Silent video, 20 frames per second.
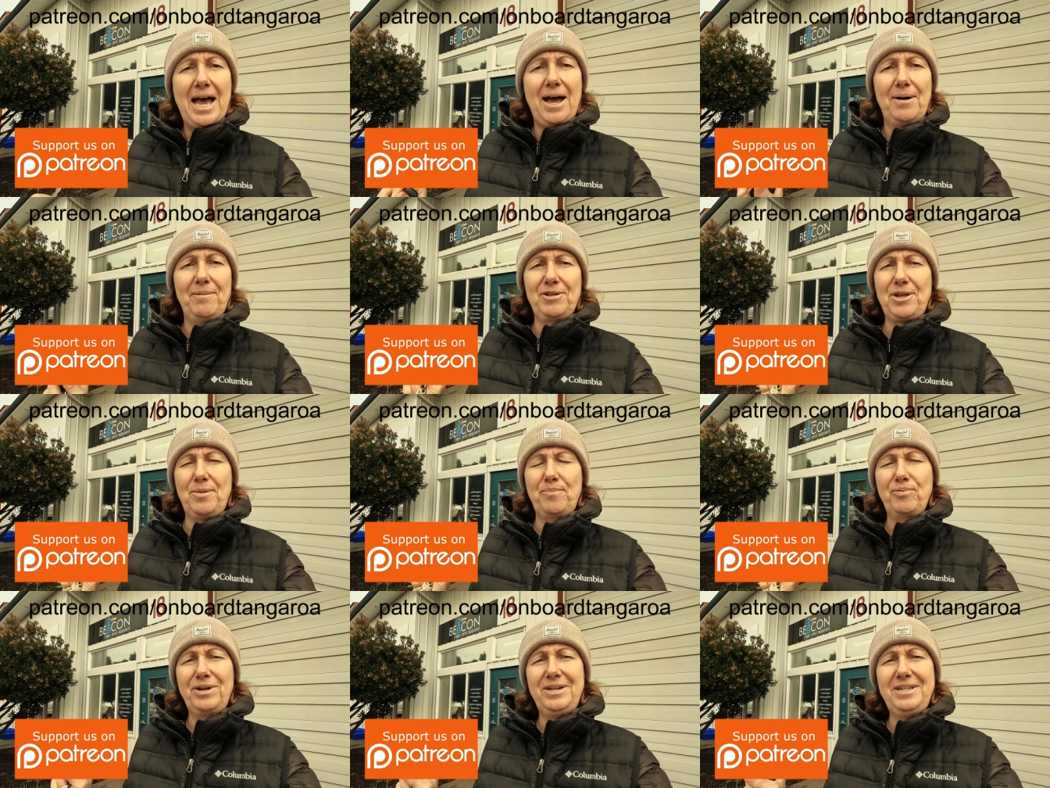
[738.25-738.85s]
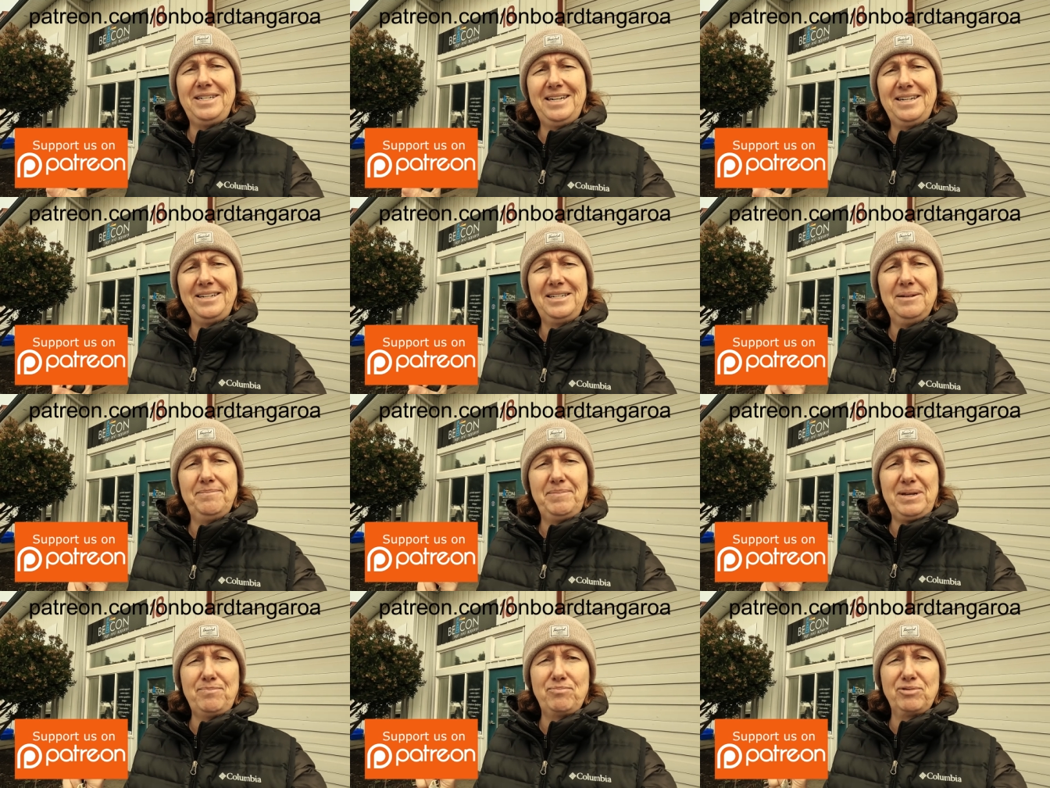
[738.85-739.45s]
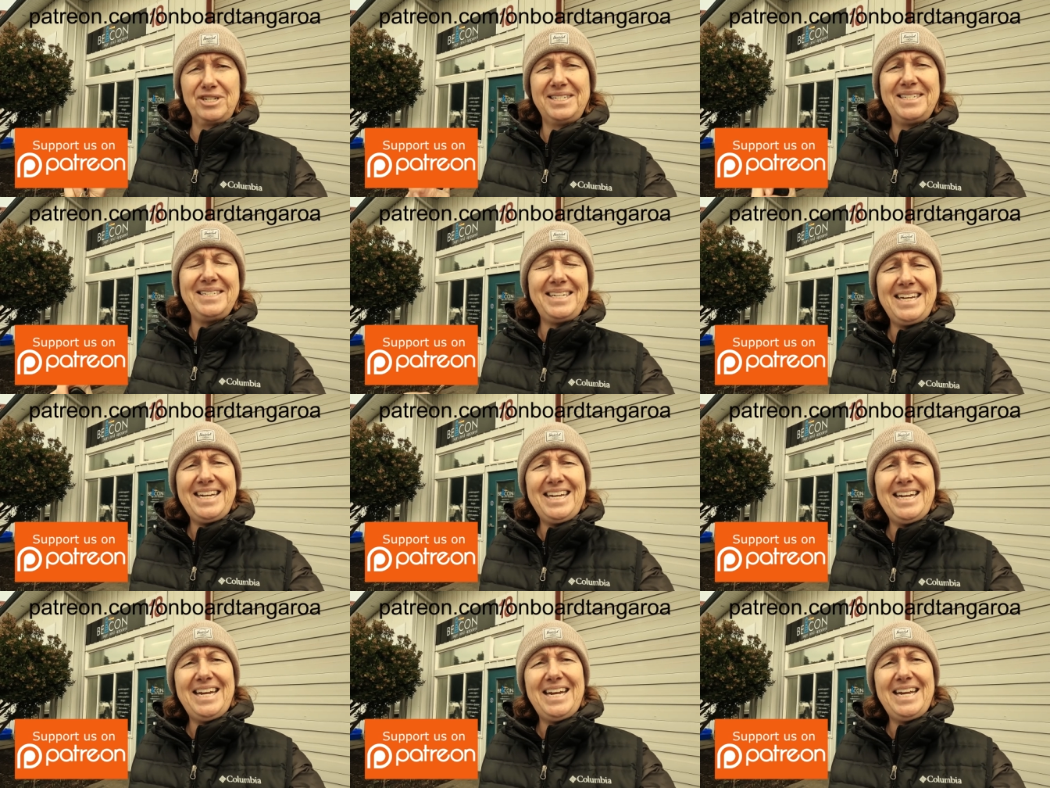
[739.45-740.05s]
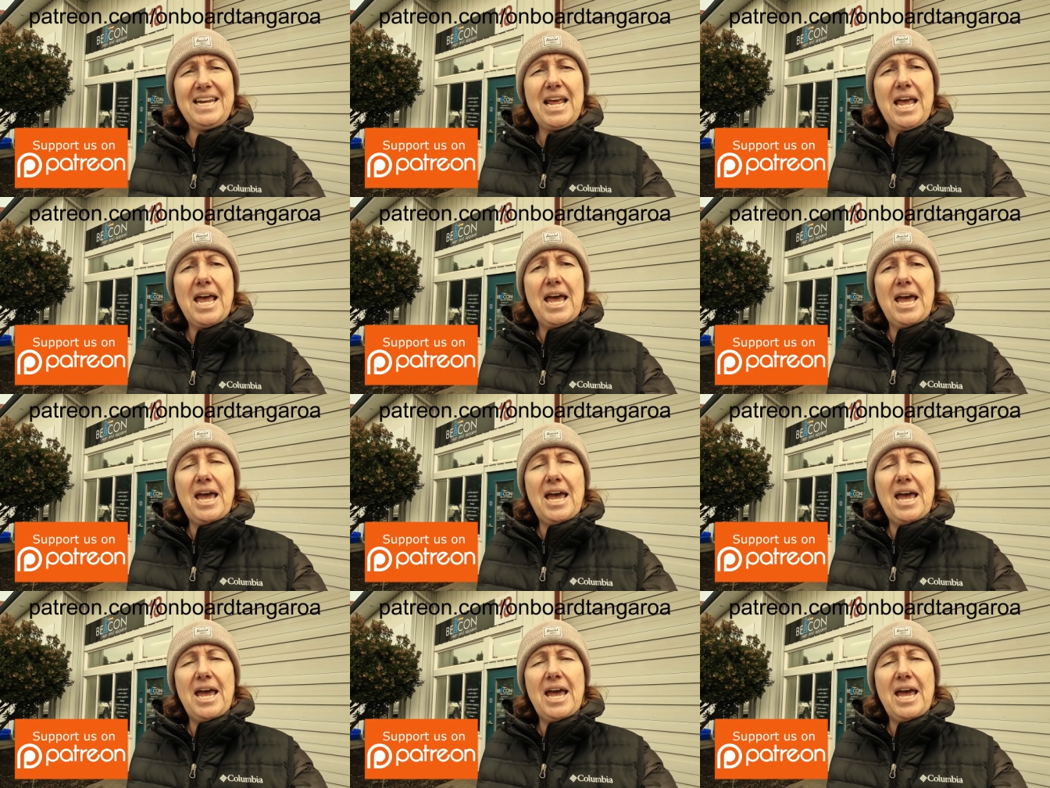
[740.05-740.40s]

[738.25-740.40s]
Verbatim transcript: I want the printing to be pristine.